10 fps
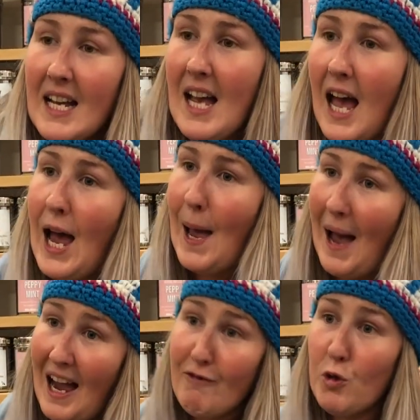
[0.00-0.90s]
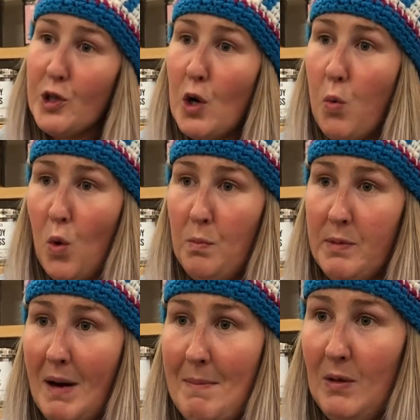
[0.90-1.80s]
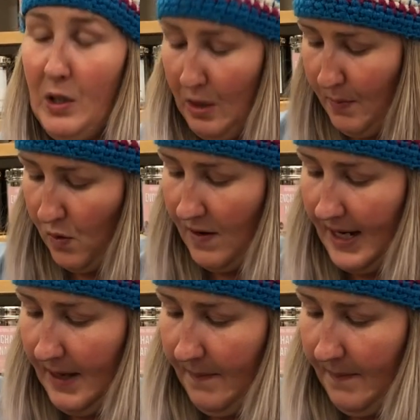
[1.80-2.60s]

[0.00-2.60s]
I've also warmed my milk up already.